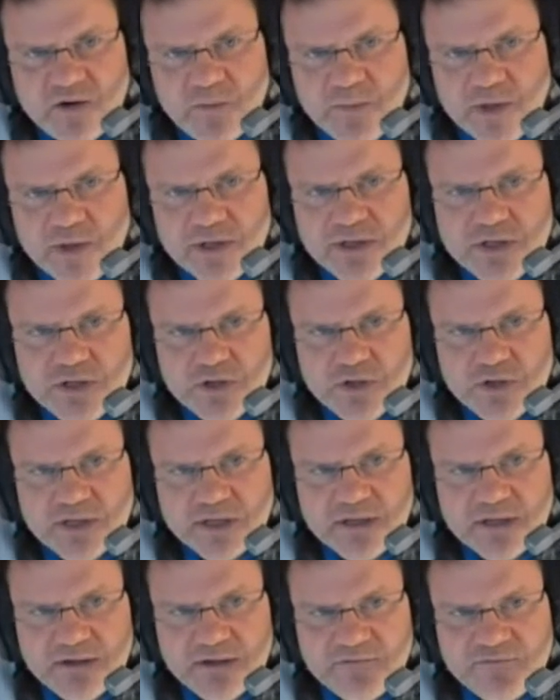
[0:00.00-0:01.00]
but you
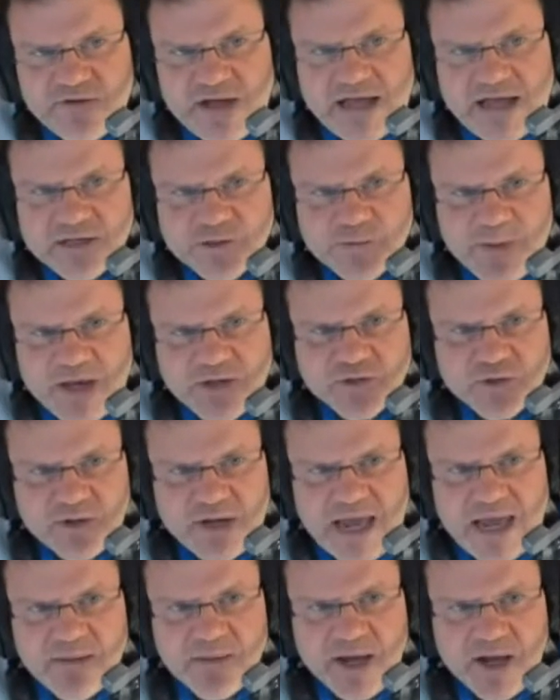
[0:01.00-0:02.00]
can find special
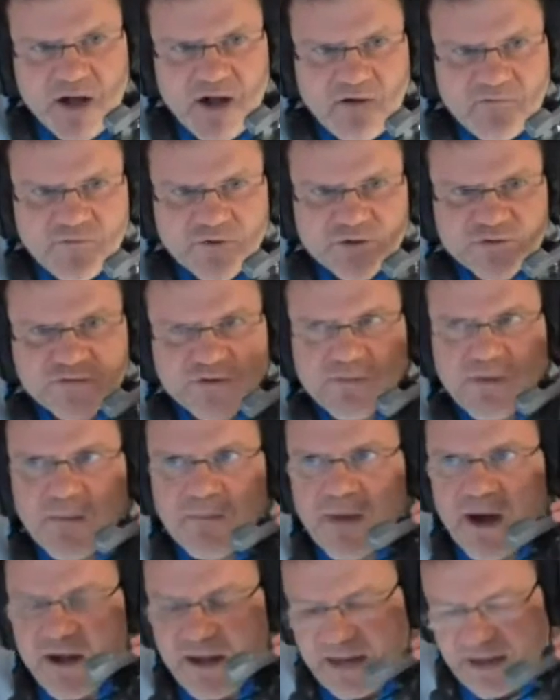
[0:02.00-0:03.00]
gaming offers from
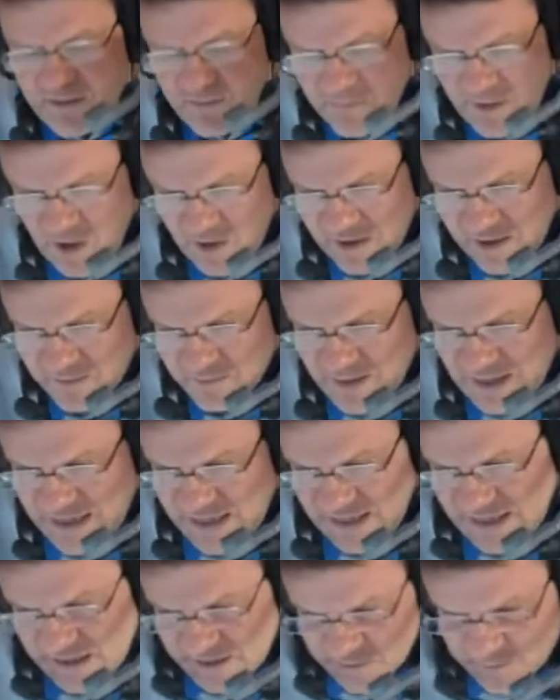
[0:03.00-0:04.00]
American
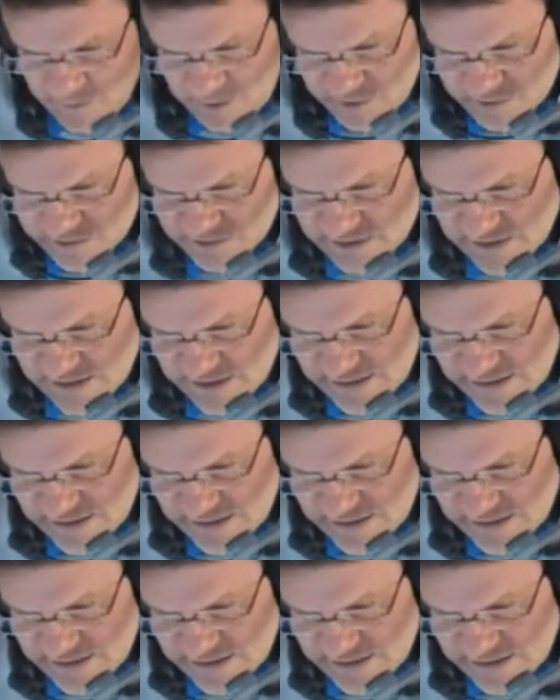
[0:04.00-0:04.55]
Betting Experts.